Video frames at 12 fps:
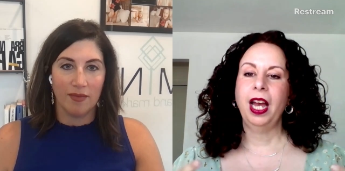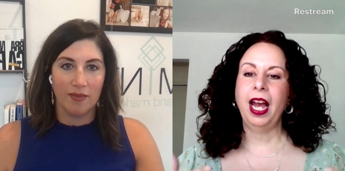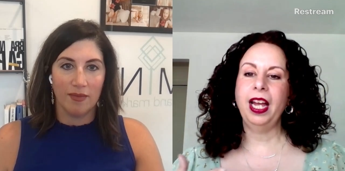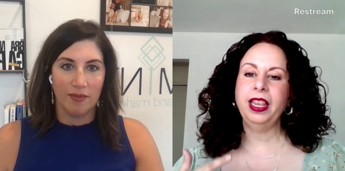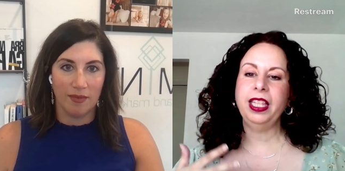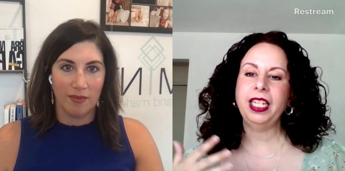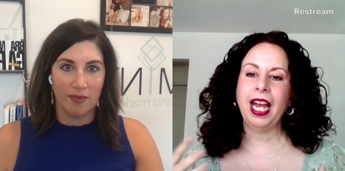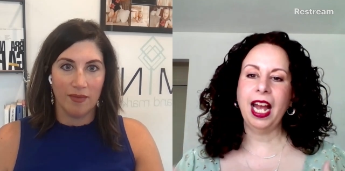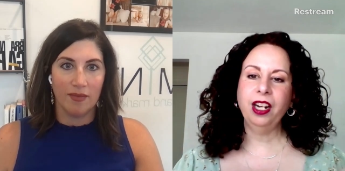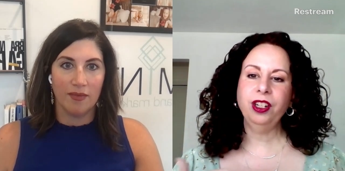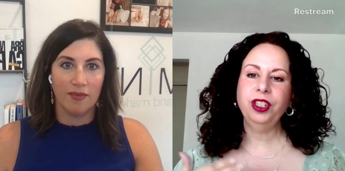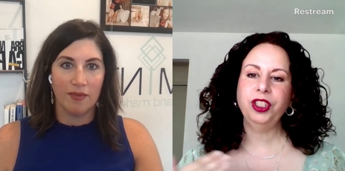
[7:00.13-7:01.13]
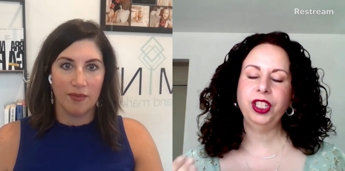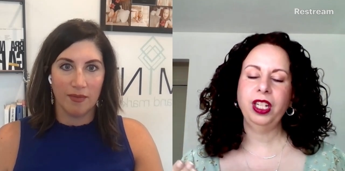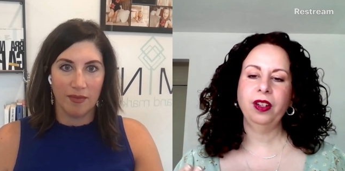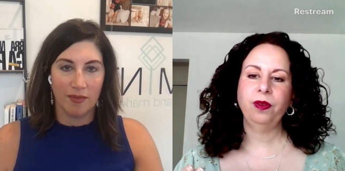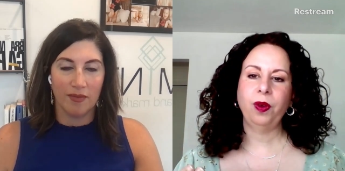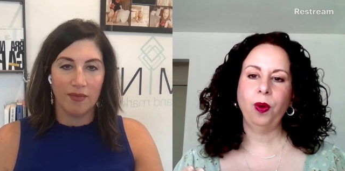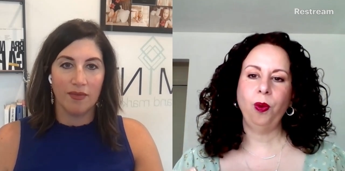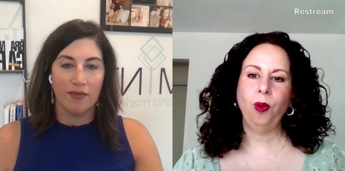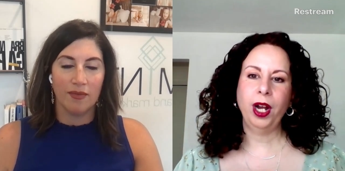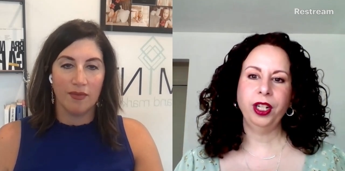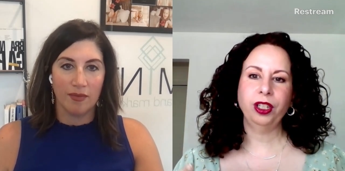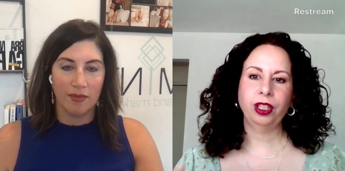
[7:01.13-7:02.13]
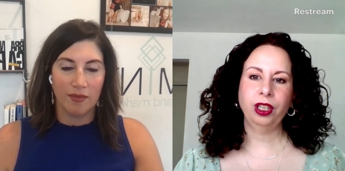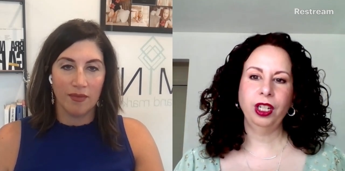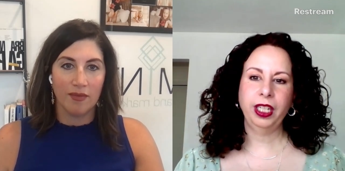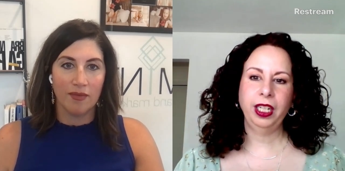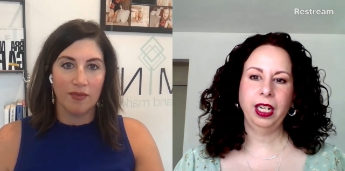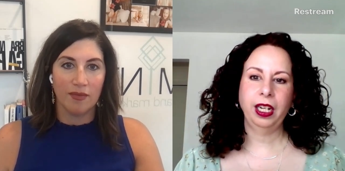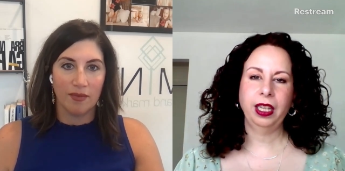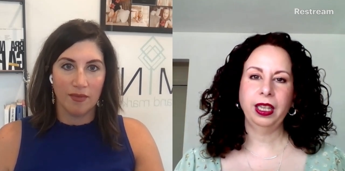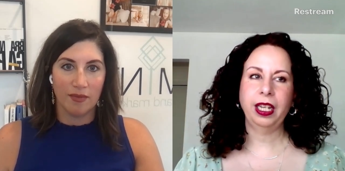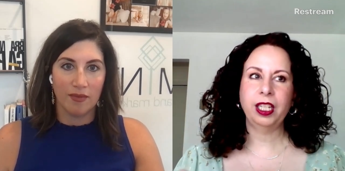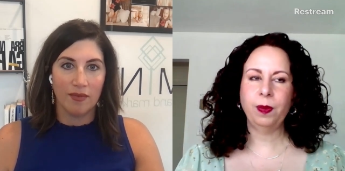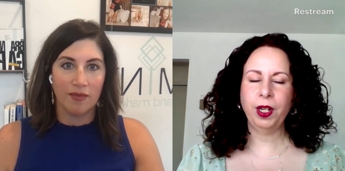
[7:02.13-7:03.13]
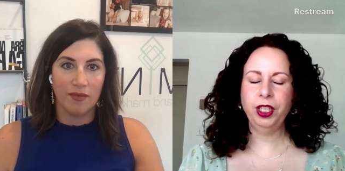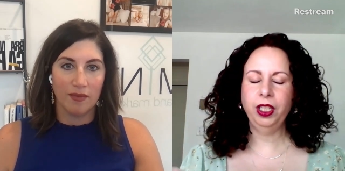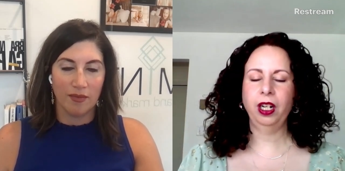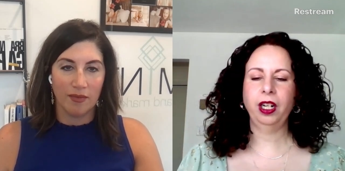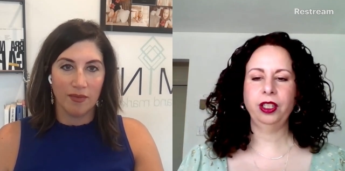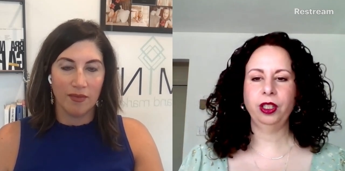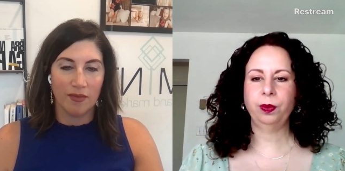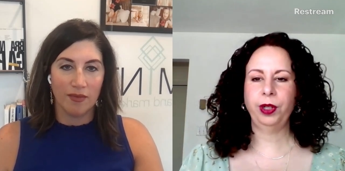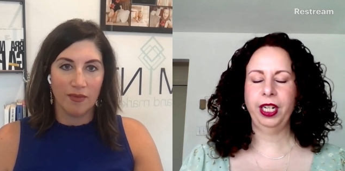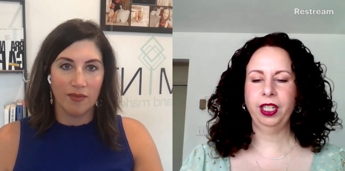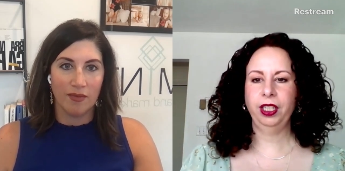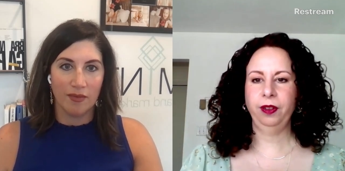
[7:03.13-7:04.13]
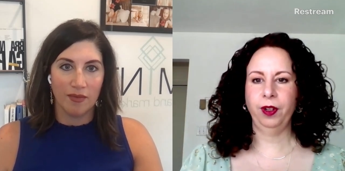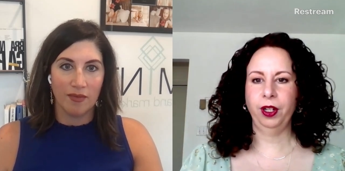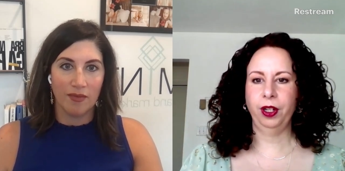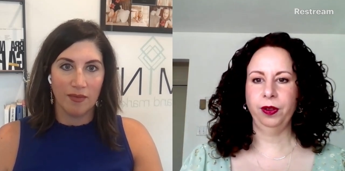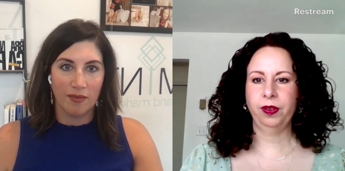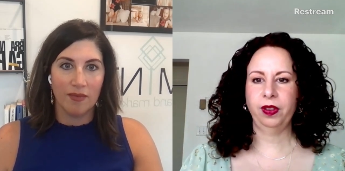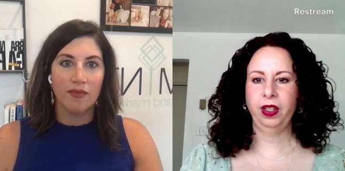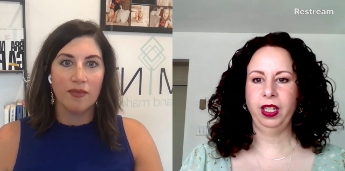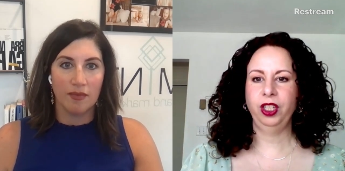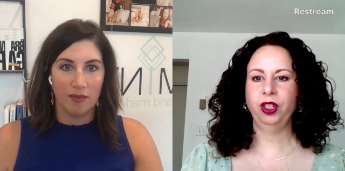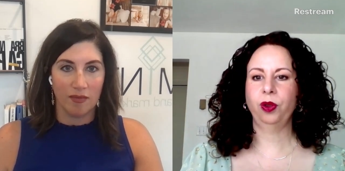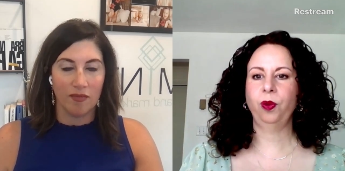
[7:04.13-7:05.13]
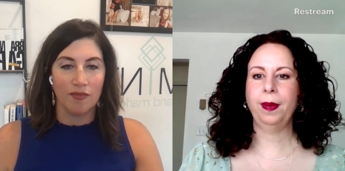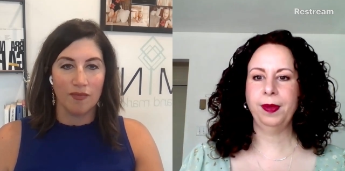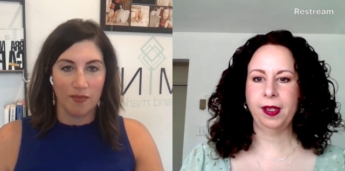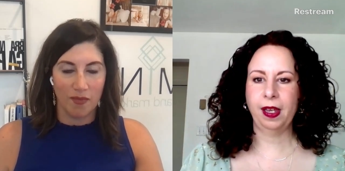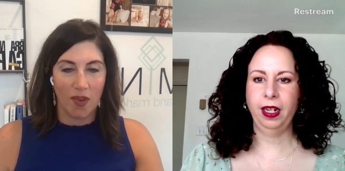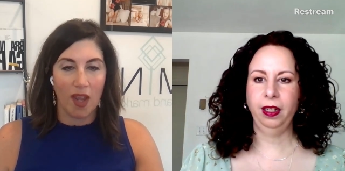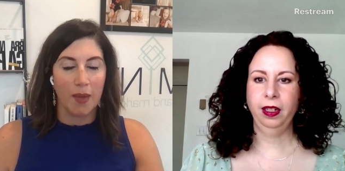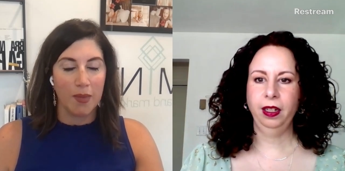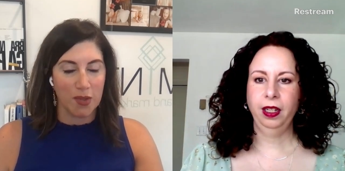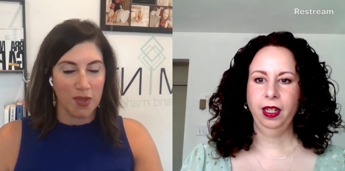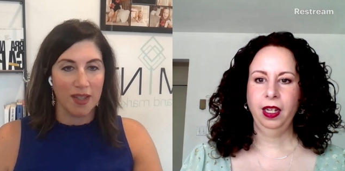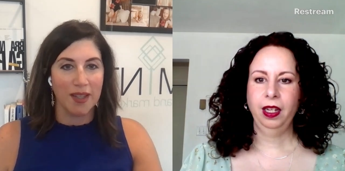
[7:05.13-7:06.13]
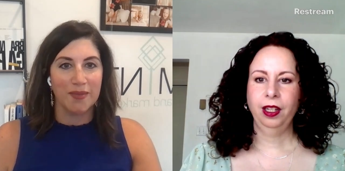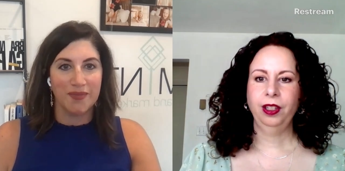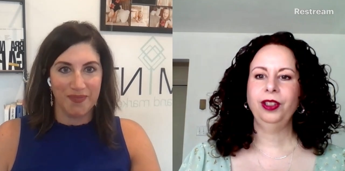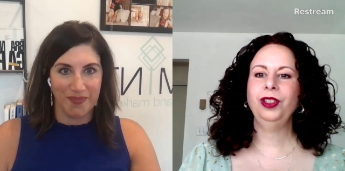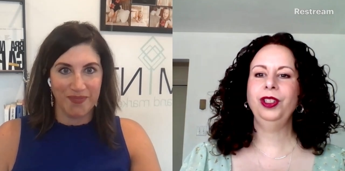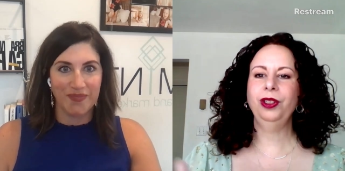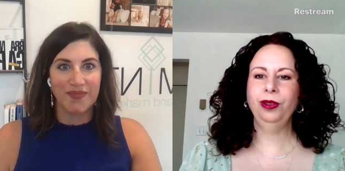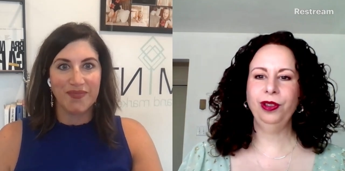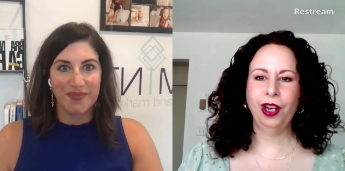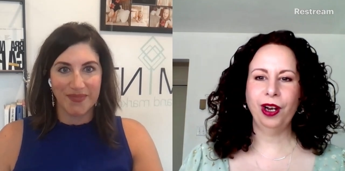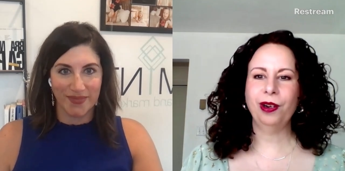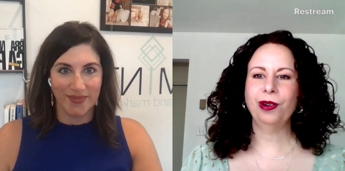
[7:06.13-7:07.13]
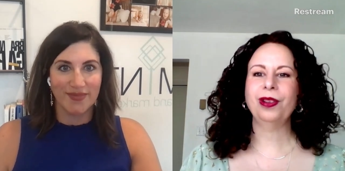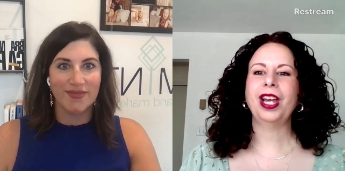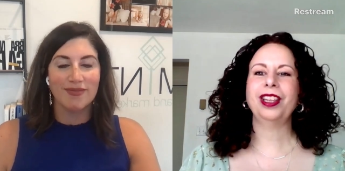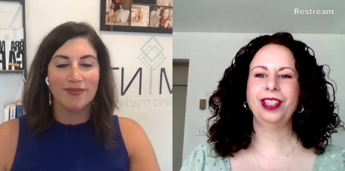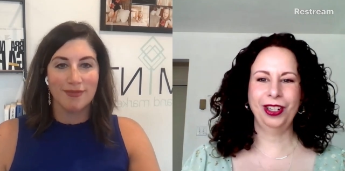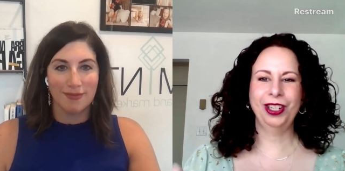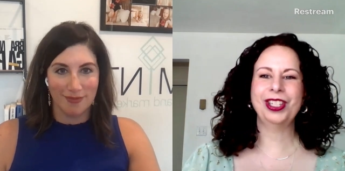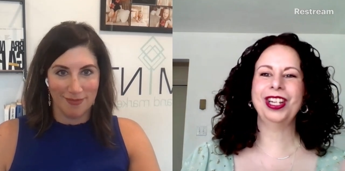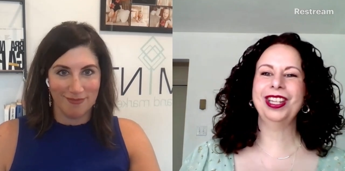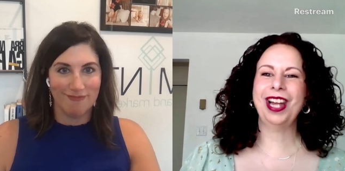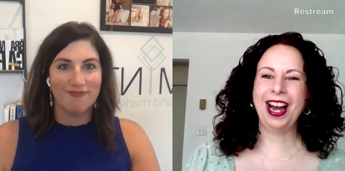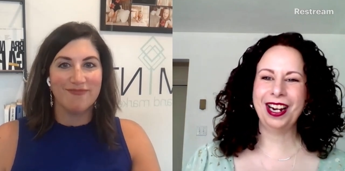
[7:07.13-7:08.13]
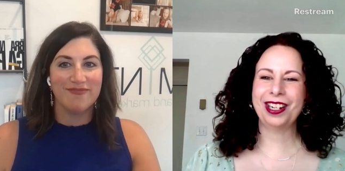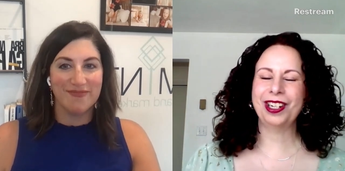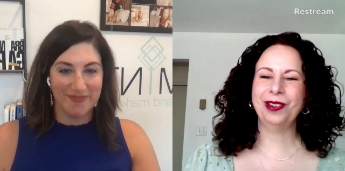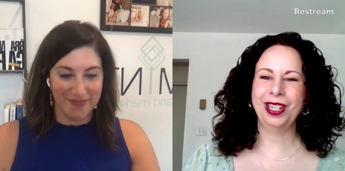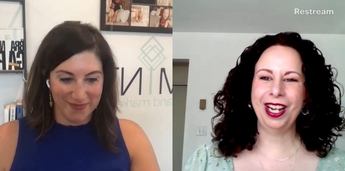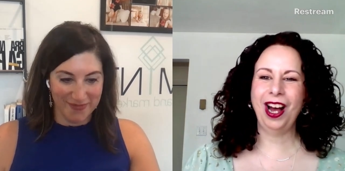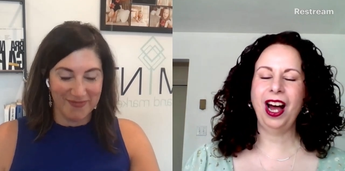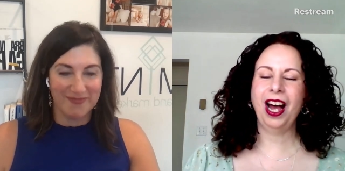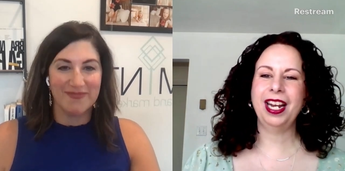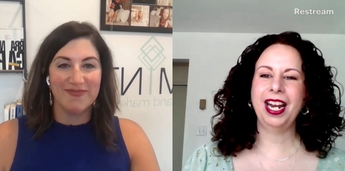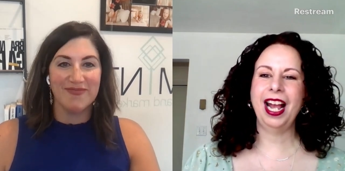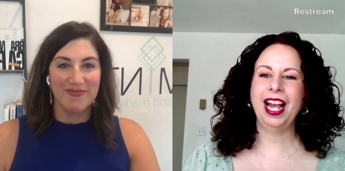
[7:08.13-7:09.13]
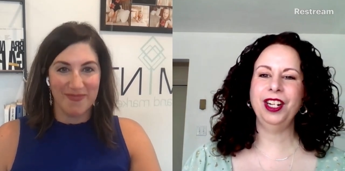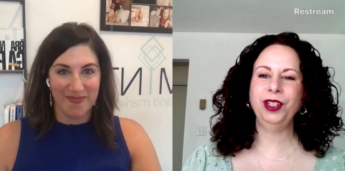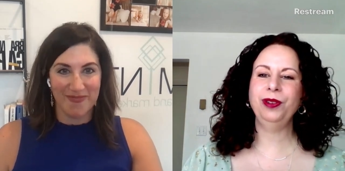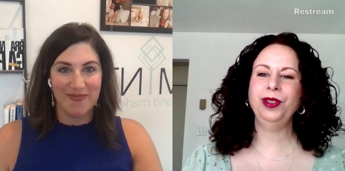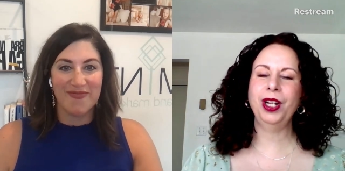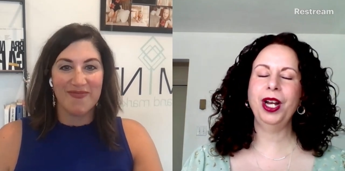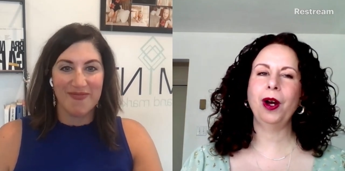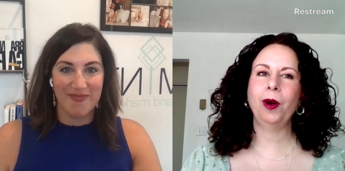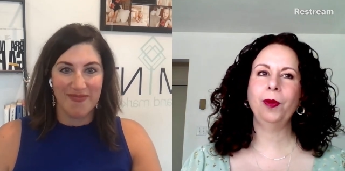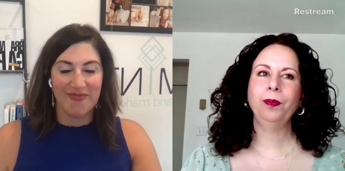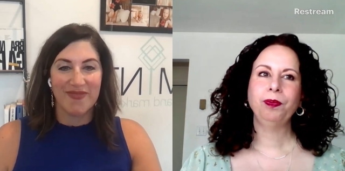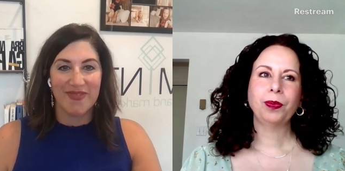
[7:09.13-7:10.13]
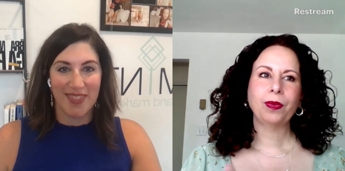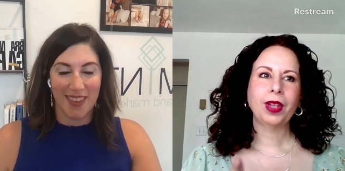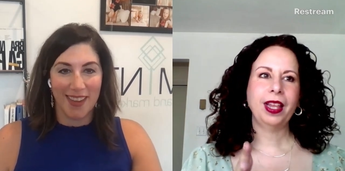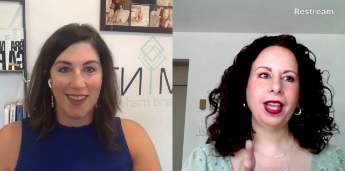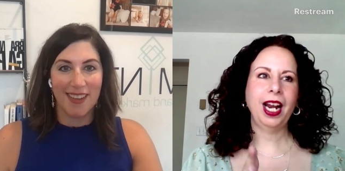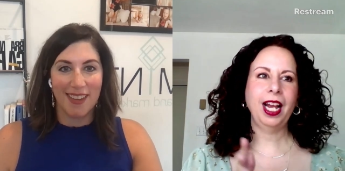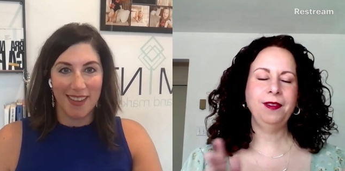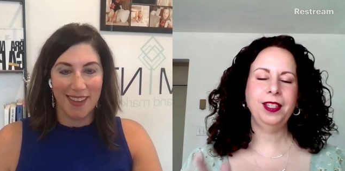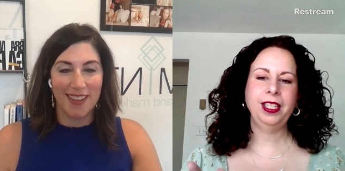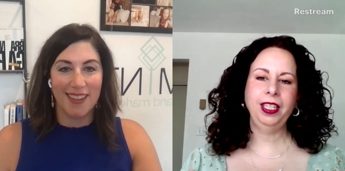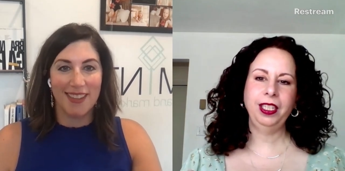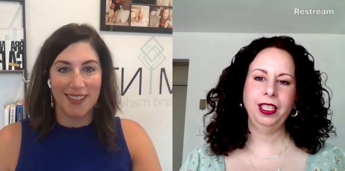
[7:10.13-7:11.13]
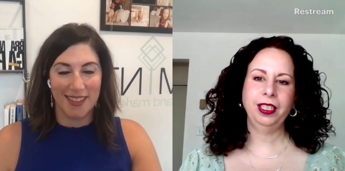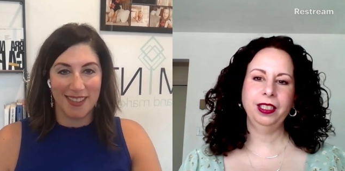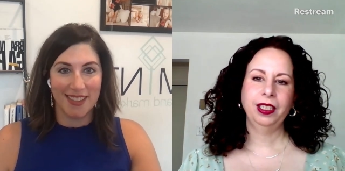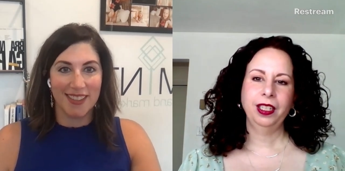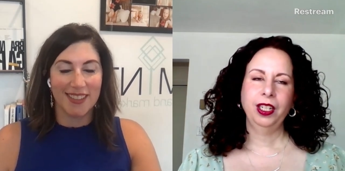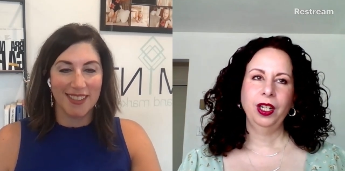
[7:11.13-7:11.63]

Speaker 1: and the energy of what you're looking especially on your branding photos in your mm-hmm. website absolutely you know that there's a lot going yeah, on sure. and you know that i've seen